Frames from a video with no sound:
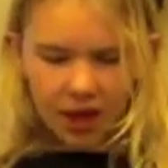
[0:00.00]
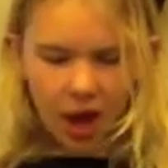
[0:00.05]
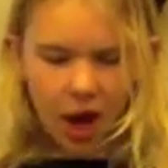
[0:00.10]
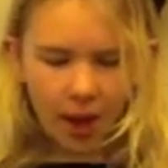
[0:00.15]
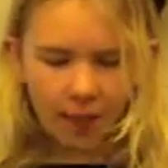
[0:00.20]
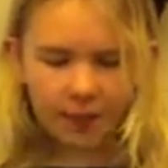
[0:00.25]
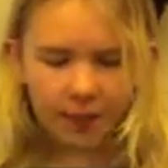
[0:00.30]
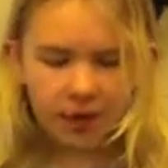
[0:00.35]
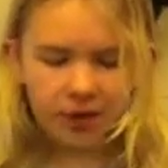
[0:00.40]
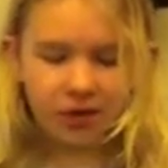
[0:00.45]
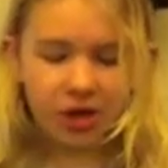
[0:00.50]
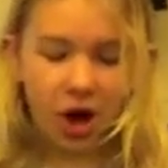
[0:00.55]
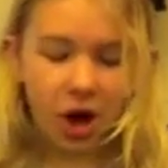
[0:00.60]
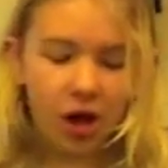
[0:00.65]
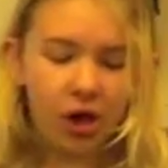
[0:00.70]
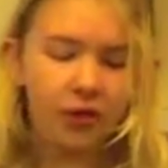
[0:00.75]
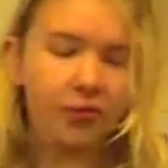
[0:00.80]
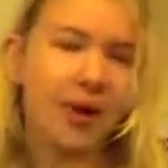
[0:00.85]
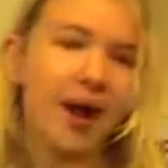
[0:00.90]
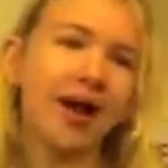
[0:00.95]
Copper is
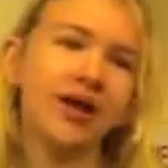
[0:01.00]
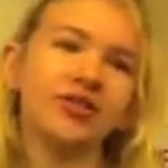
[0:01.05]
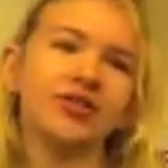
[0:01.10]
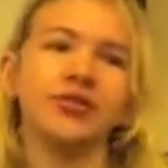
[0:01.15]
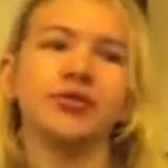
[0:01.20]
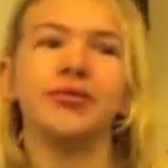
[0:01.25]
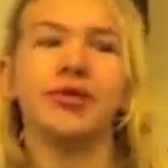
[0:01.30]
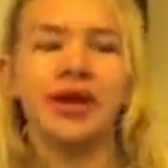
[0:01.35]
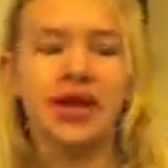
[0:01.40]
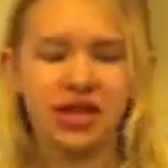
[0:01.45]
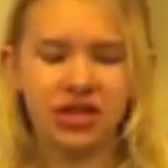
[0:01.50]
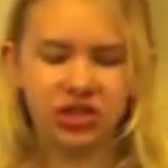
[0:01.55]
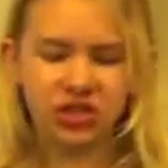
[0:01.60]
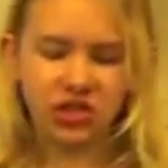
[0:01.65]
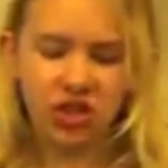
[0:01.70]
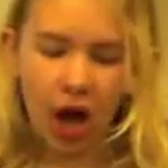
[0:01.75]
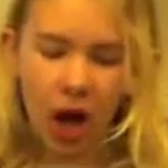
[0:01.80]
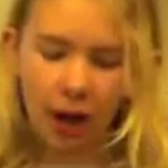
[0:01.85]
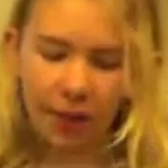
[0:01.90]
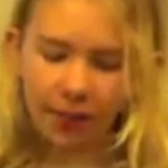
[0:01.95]
all around you in
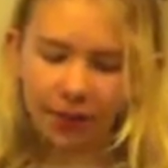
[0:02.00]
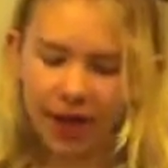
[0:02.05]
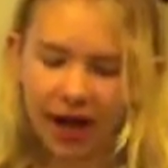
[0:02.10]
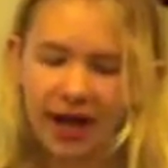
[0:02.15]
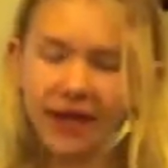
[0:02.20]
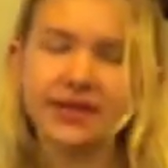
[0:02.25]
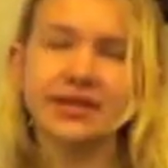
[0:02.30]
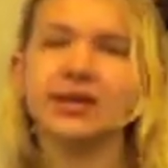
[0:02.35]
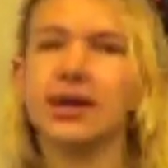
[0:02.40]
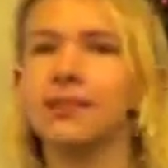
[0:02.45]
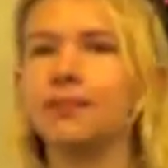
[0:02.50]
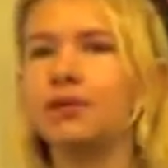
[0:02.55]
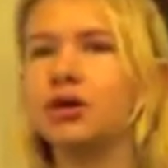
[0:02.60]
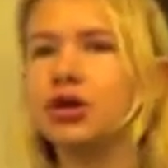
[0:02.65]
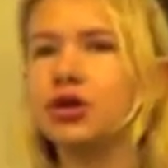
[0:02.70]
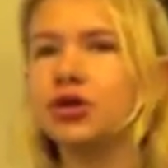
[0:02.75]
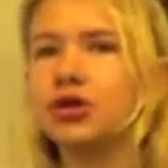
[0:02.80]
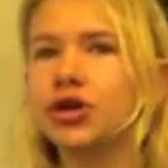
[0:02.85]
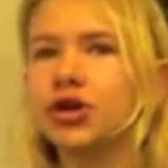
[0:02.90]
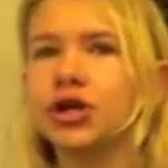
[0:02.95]
stoplights,
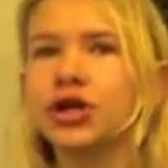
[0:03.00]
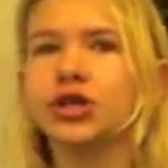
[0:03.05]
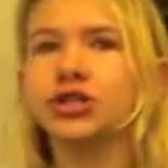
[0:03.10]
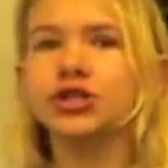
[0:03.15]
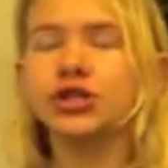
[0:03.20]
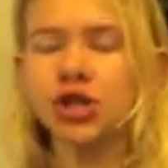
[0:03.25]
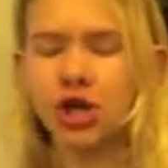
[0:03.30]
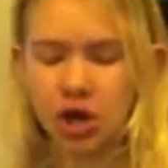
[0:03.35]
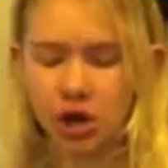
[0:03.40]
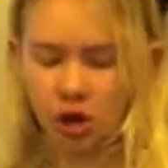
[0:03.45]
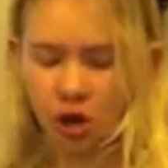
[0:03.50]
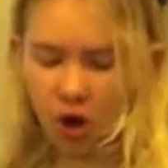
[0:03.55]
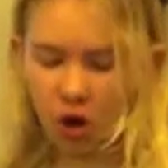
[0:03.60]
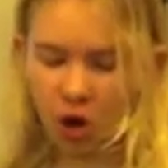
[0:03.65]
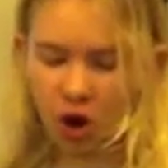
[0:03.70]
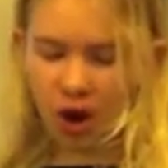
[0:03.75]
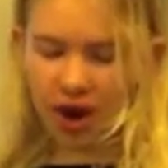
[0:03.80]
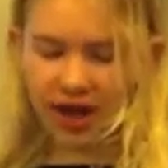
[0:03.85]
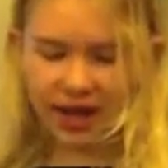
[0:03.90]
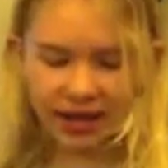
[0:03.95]
computers,
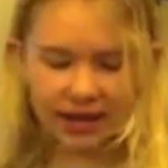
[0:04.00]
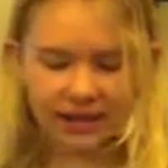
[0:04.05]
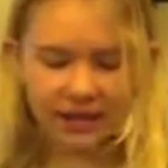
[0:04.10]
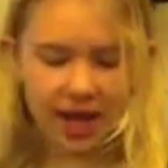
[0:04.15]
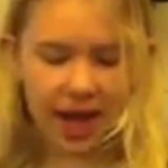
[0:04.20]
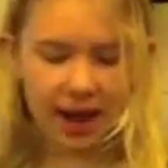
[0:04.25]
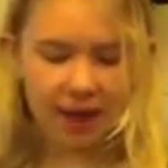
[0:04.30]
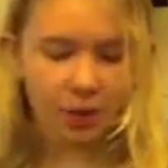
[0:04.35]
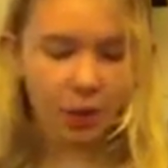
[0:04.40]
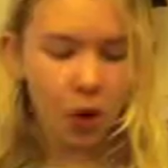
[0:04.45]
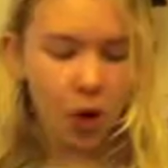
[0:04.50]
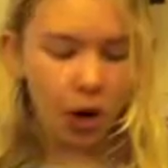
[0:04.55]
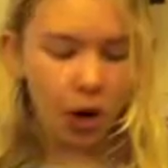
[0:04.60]
coins, and